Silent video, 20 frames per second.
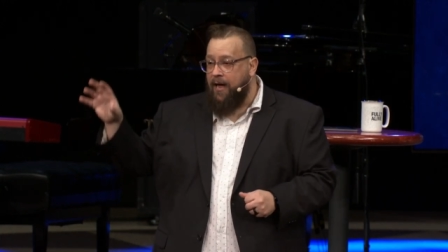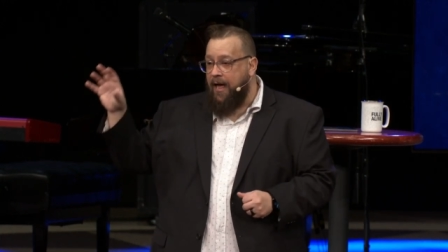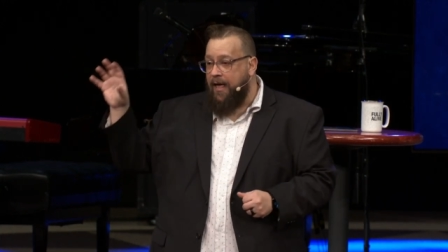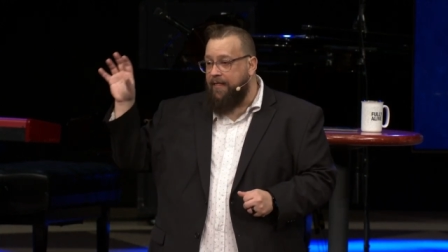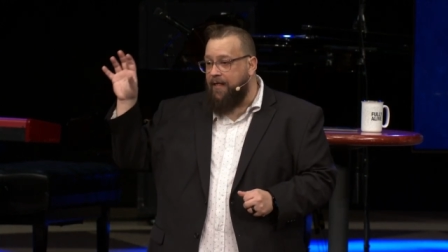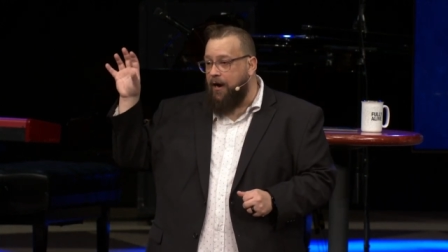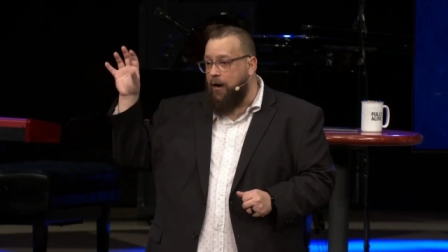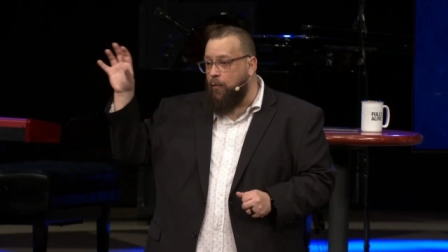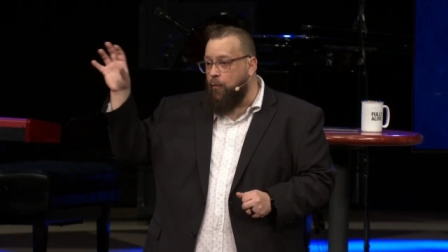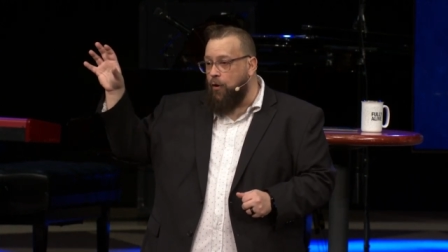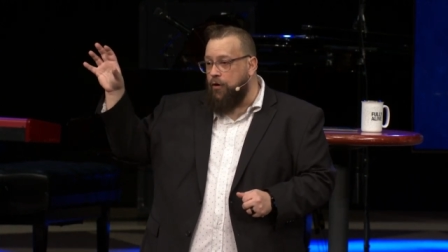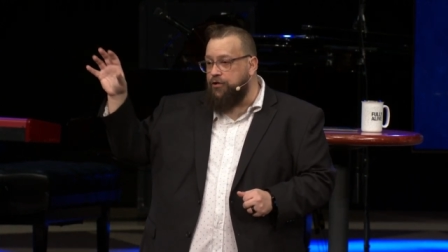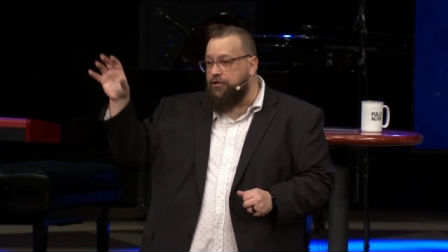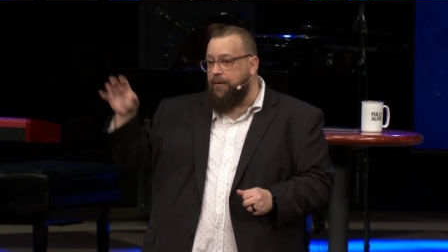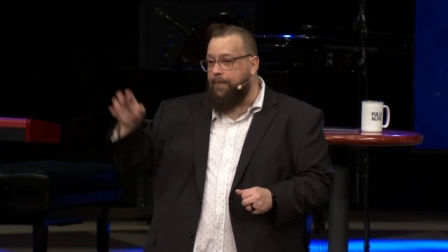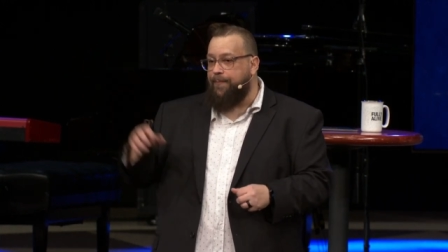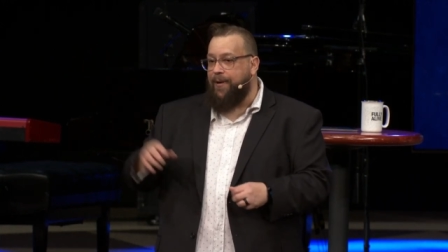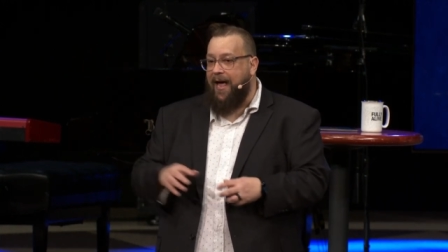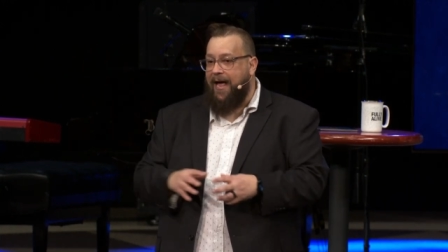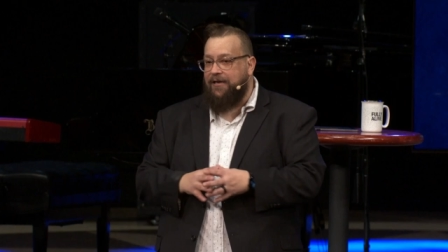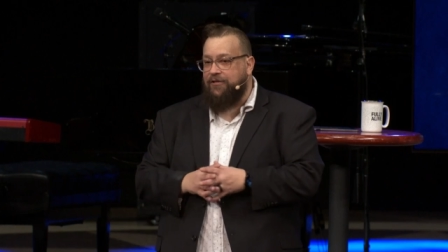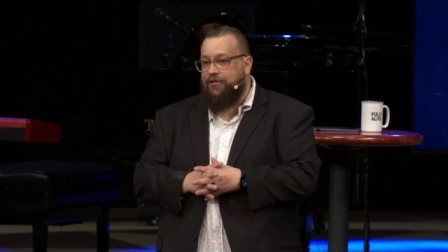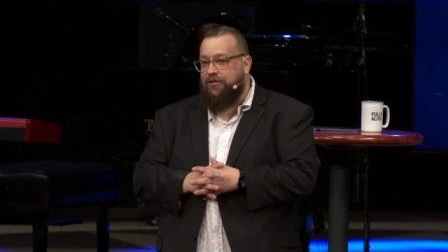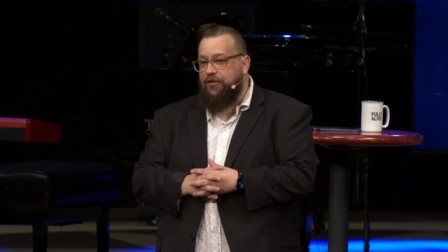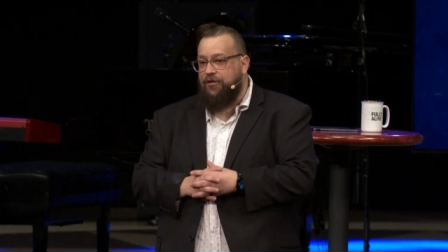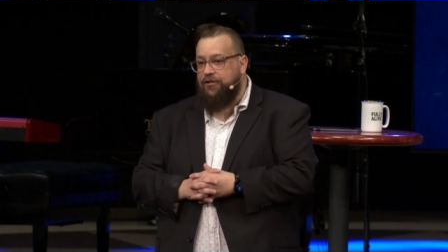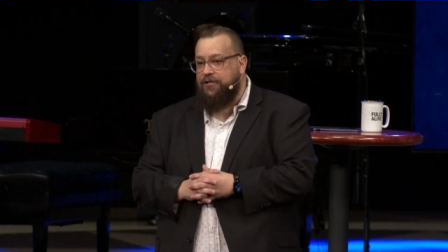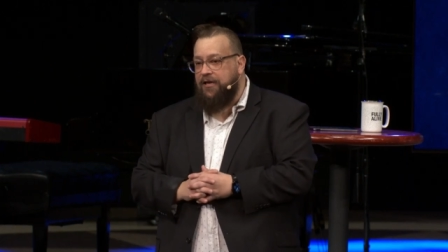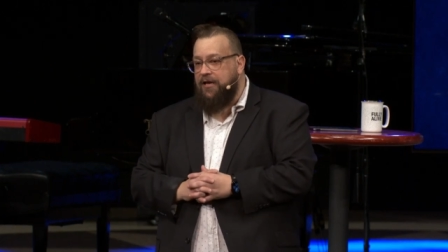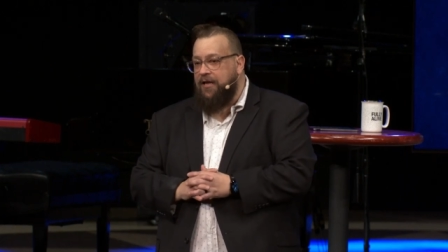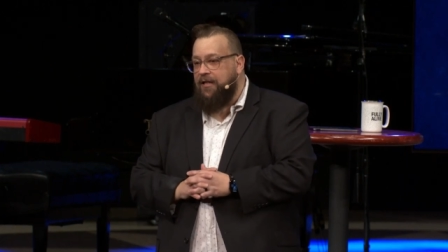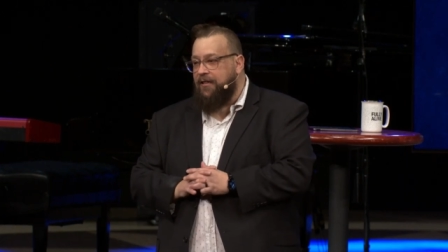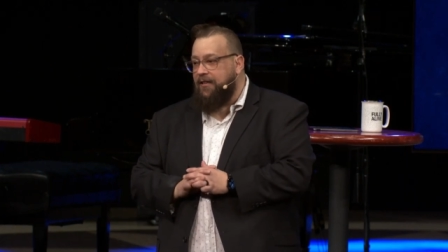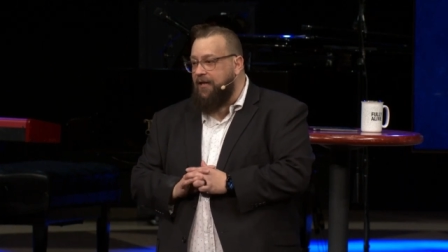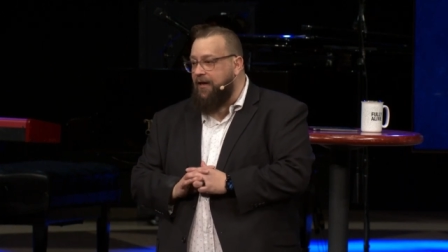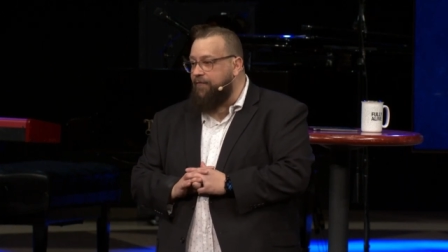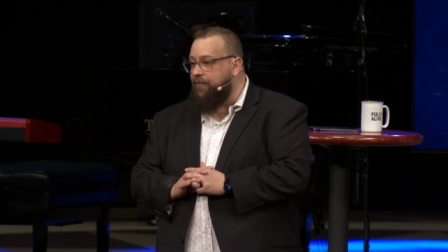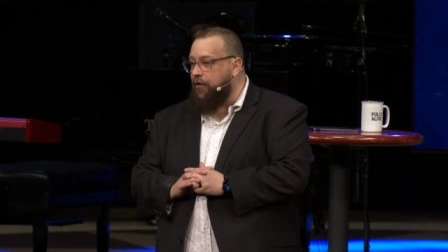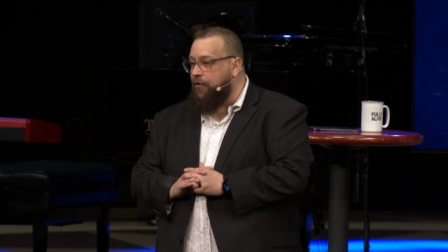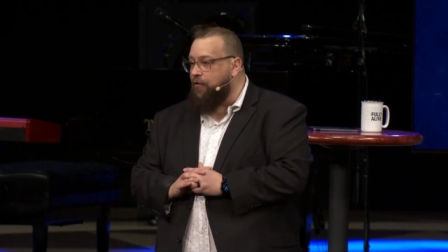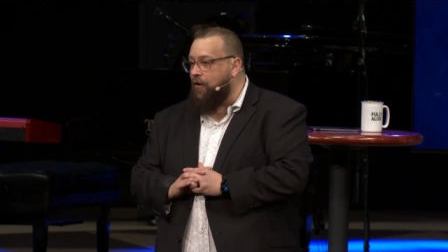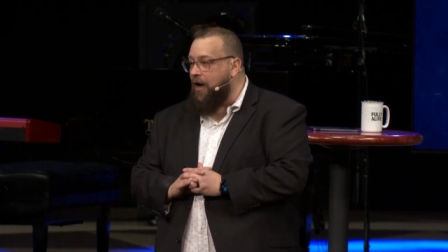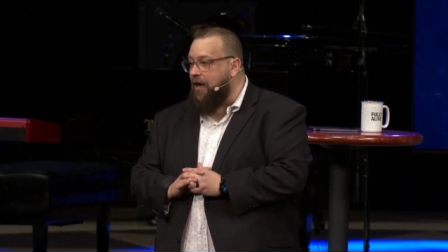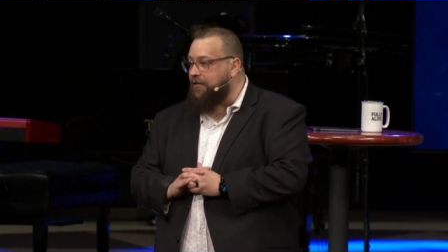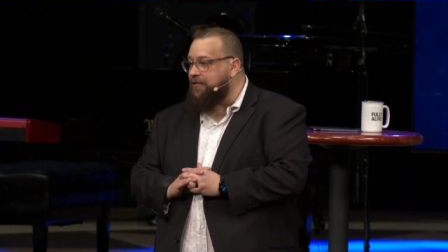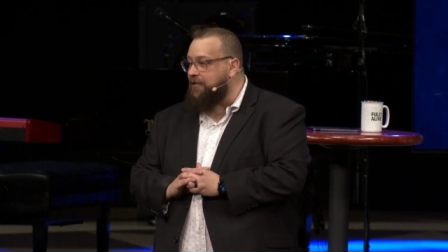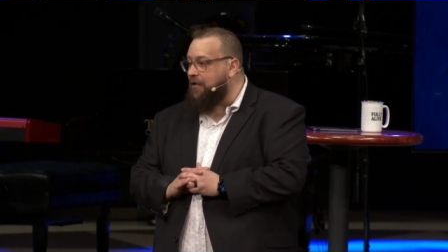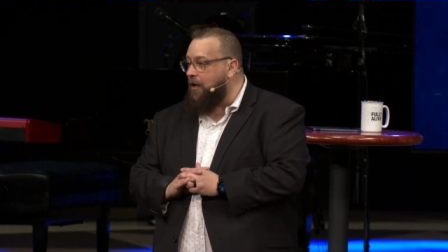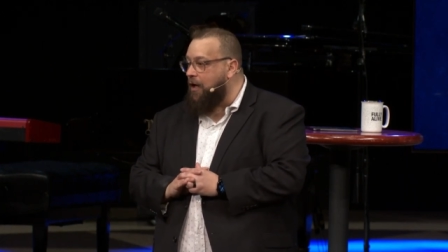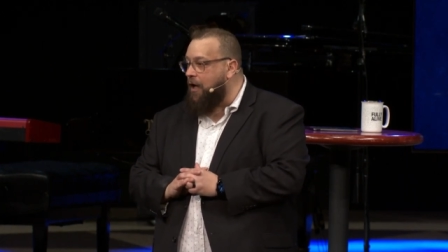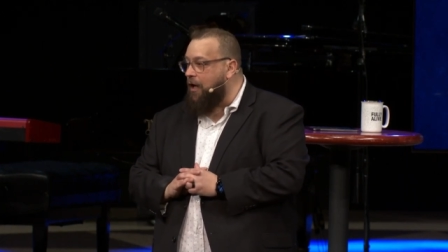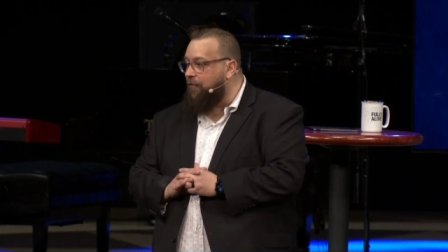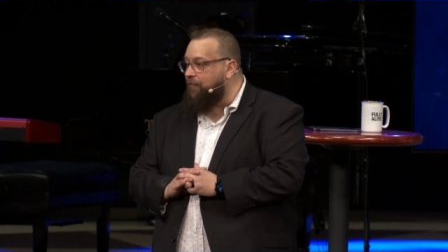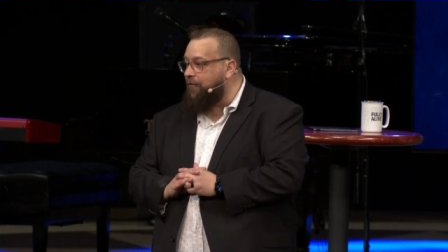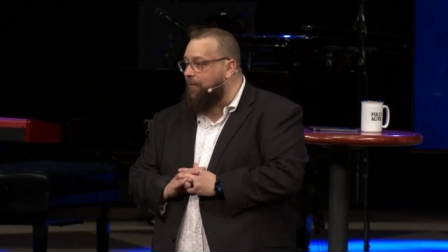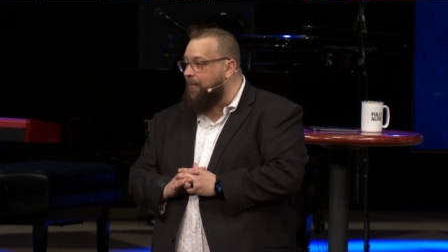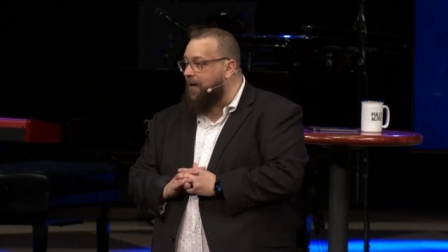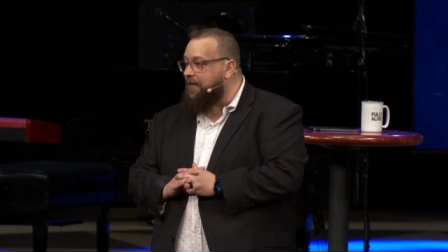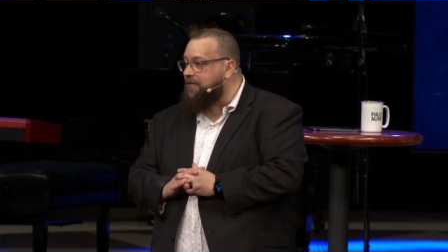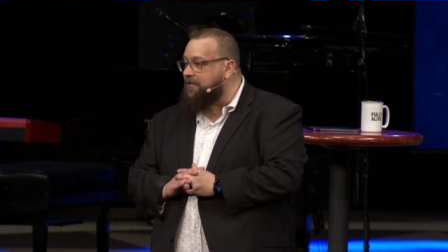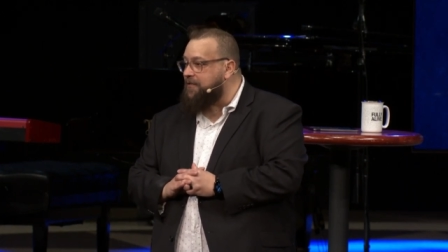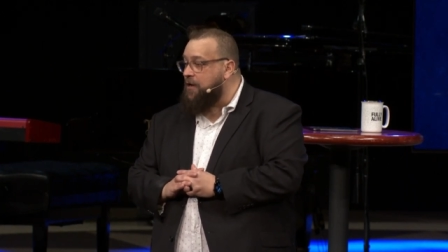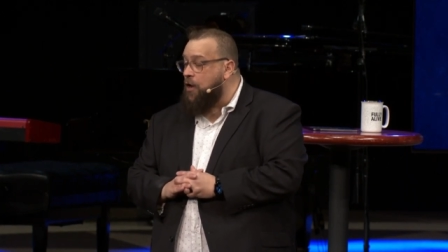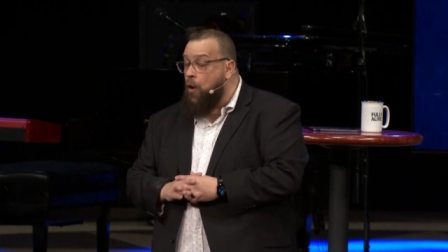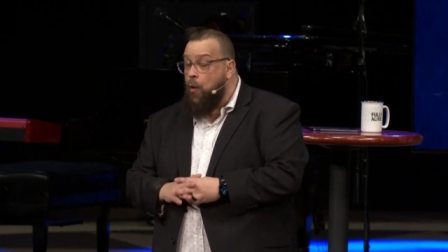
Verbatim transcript: Then our worship pastors lived across the hall from us.